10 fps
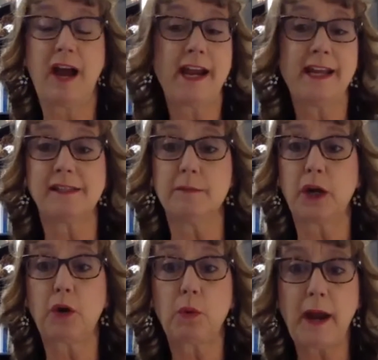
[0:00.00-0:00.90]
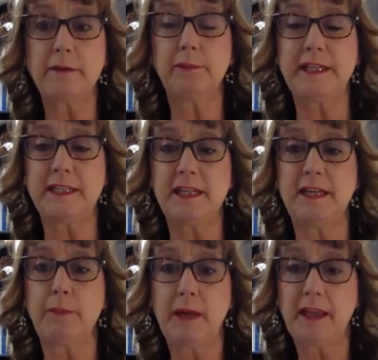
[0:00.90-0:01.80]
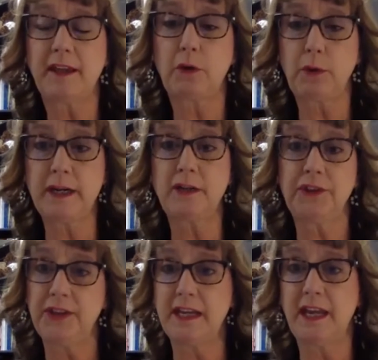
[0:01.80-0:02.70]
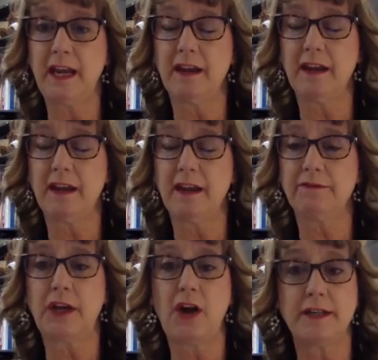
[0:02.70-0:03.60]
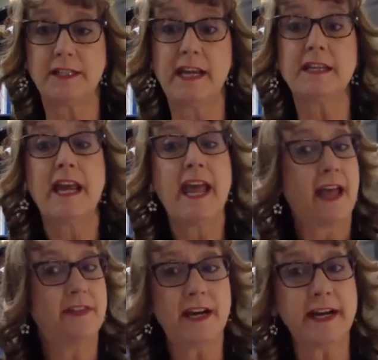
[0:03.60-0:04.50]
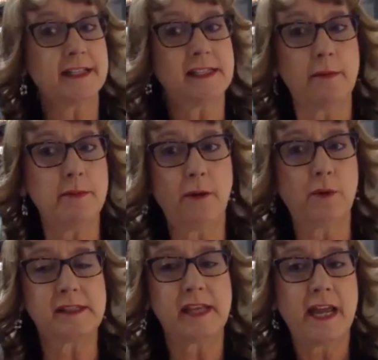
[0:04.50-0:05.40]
I had some incredibly deep critical thinking of the content. And then I had some that was